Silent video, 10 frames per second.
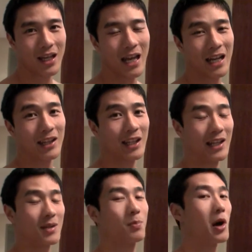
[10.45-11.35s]
and I think
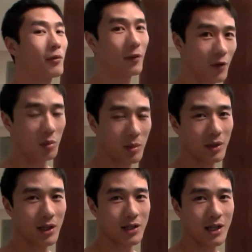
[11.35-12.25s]
it's perfect for me
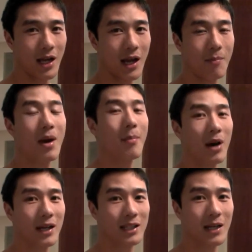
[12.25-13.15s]
because I, my
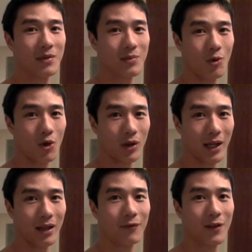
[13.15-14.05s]
body type is more
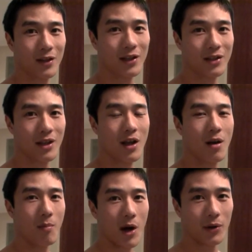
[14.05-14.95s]
like a fitness
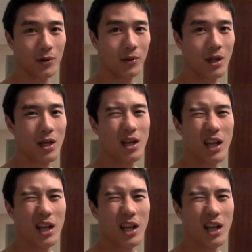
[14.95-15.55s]
model.